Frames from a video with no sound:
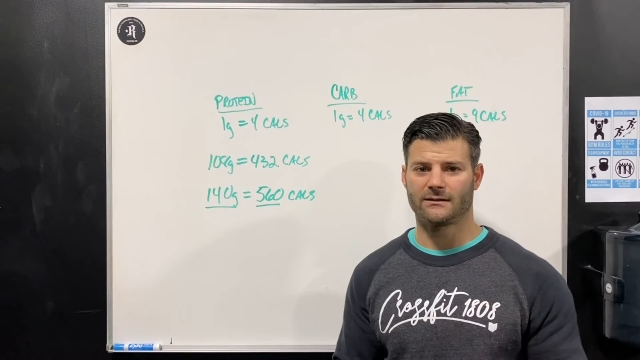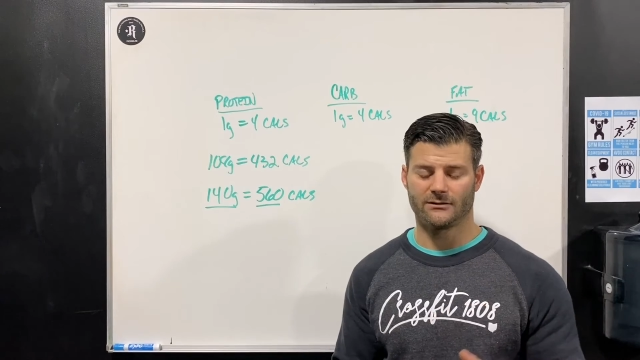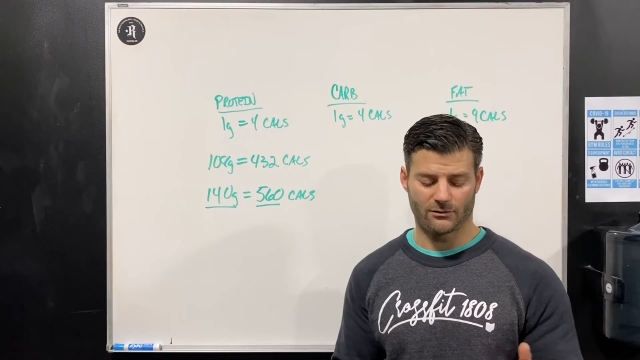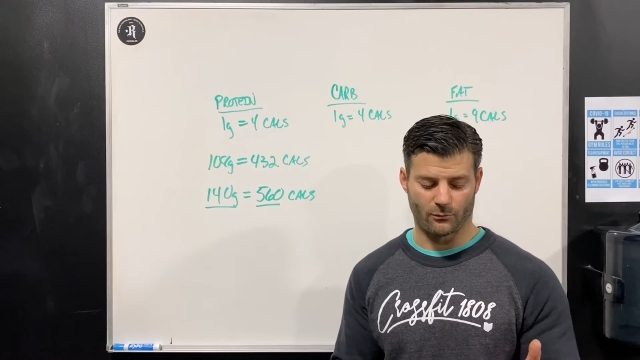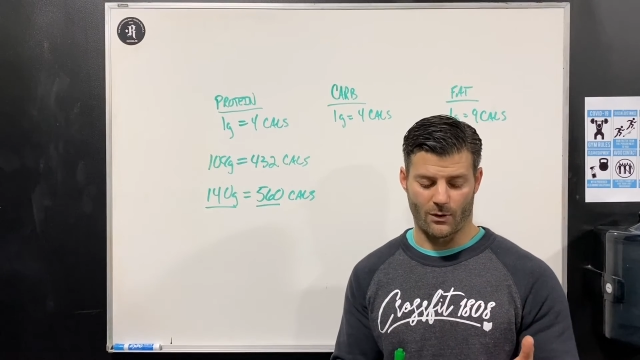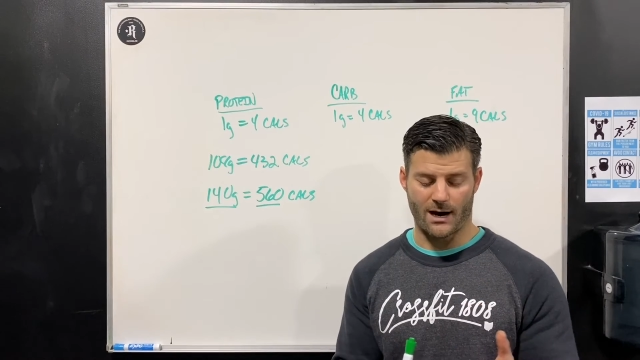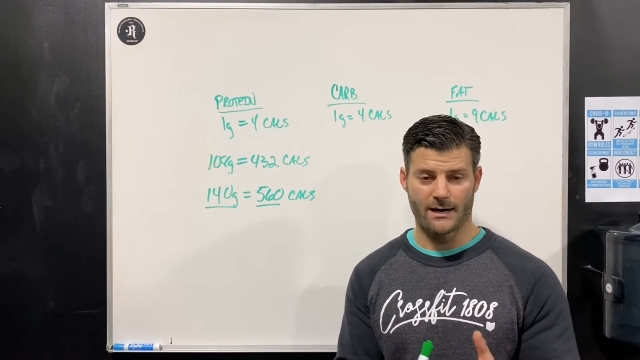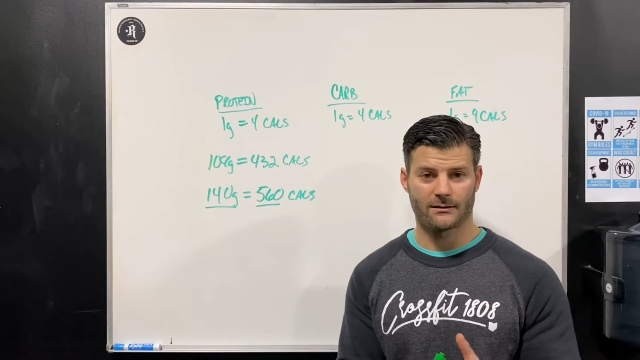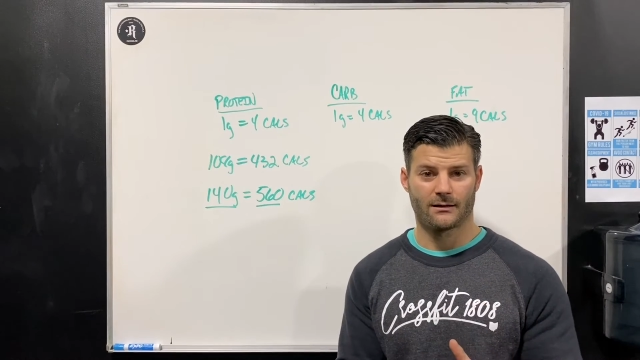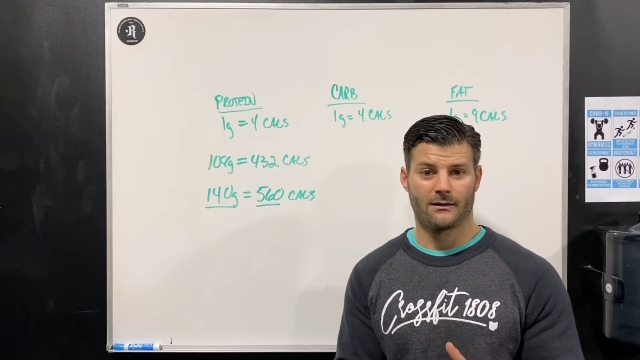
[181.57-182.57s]
to you
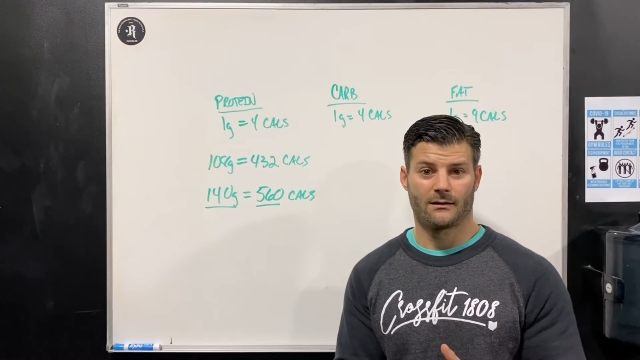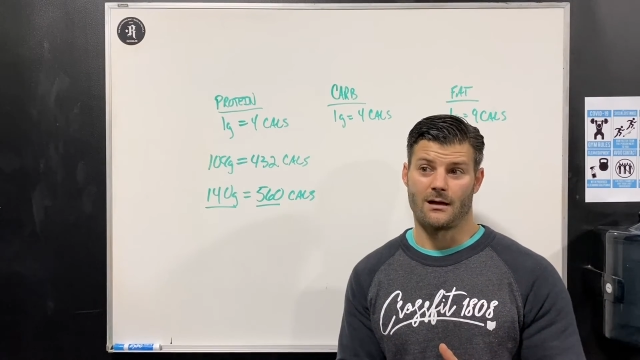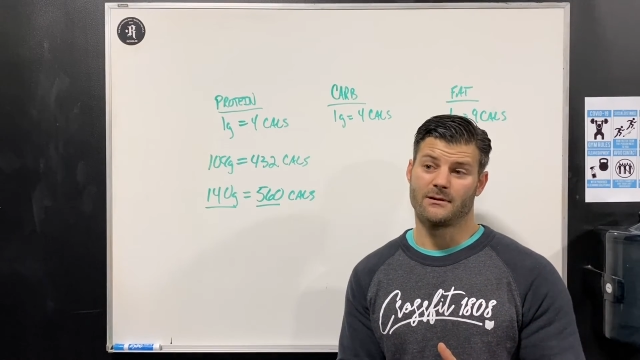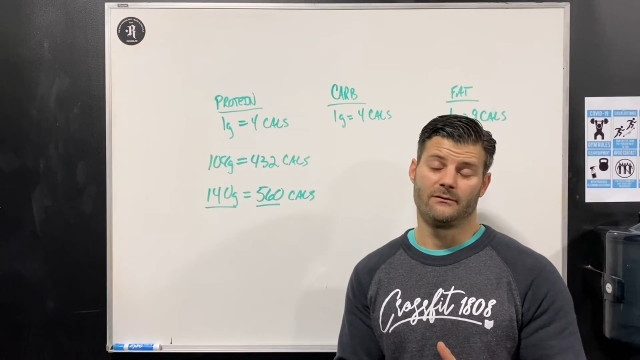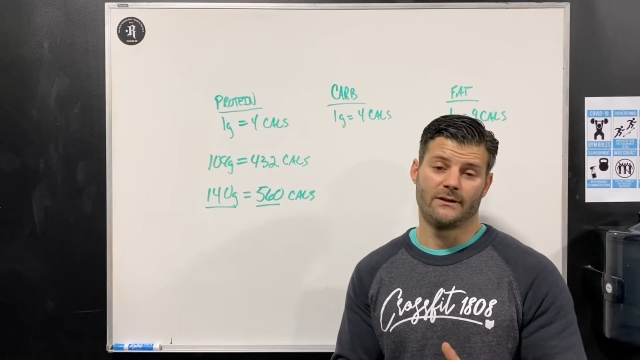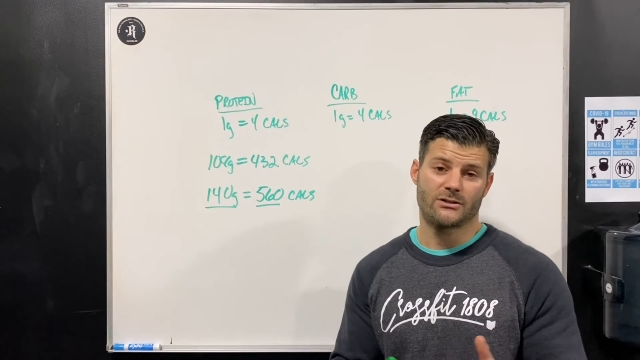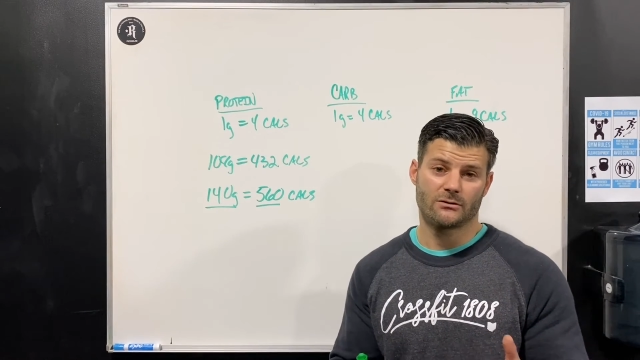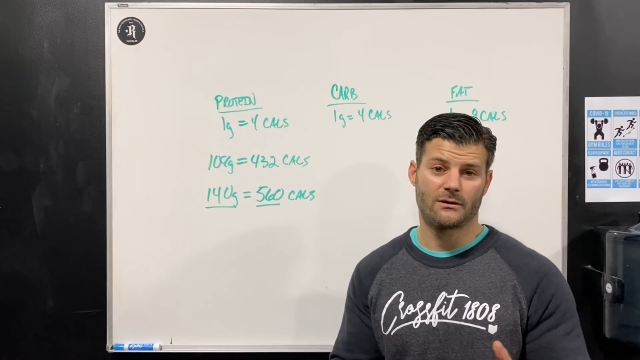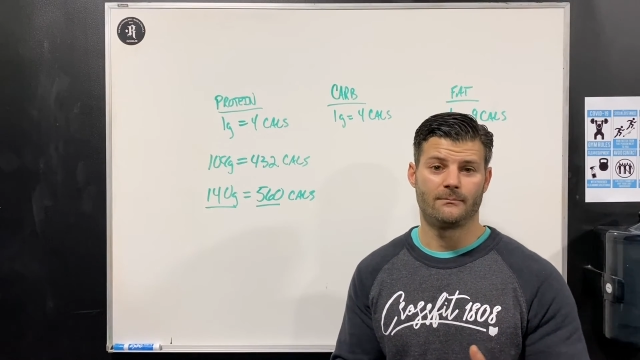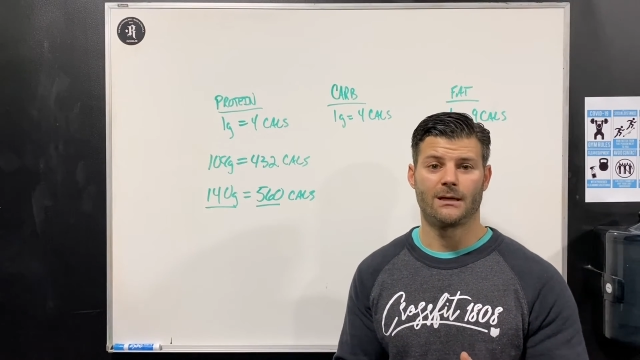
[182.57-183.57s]
why and convince
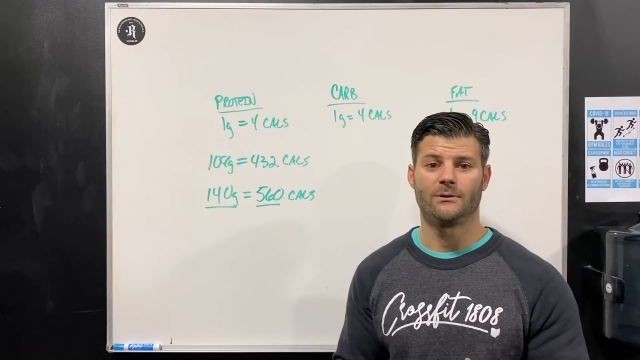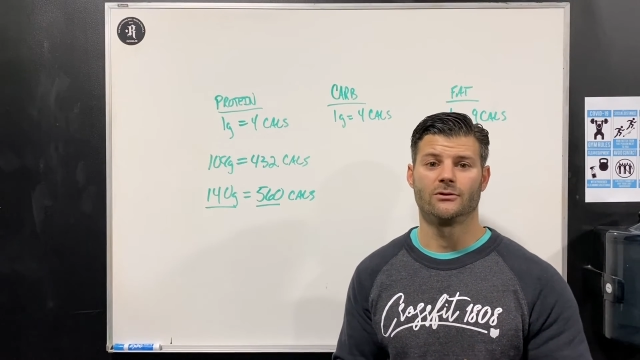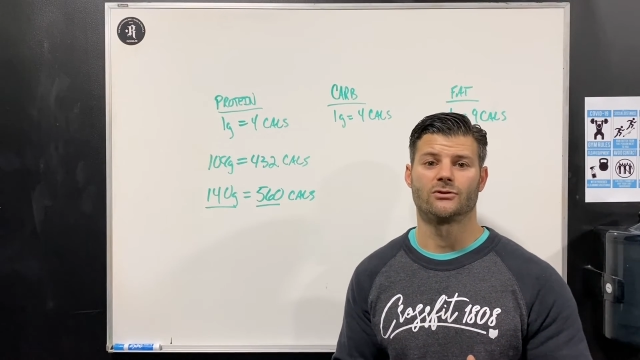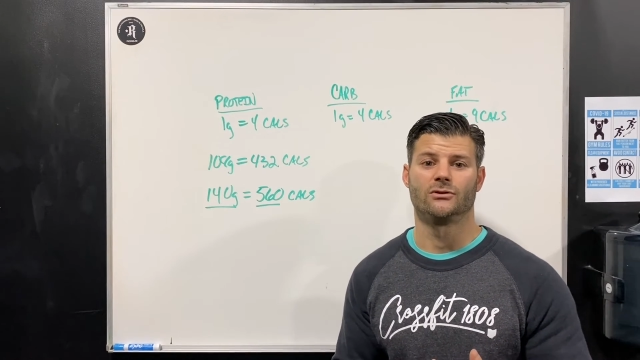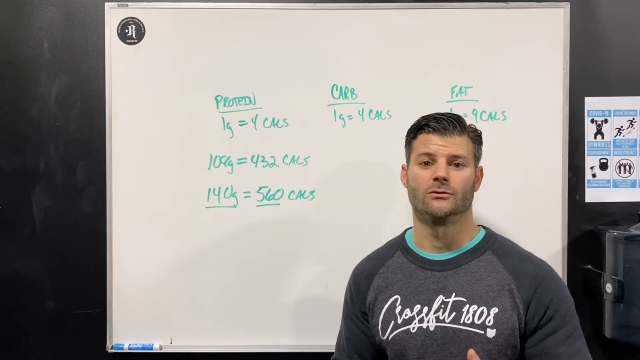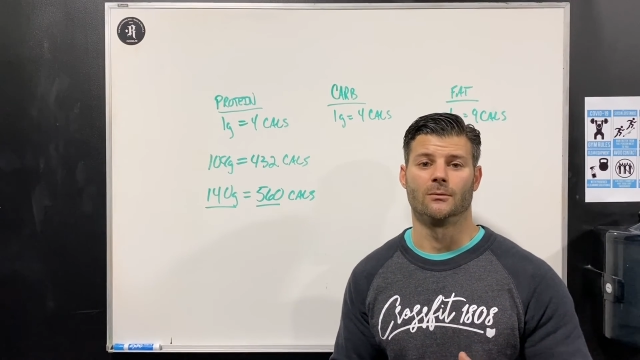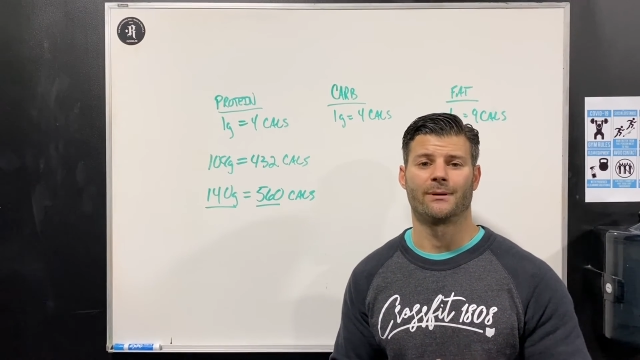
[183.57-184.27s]
you, then maybe you should do it.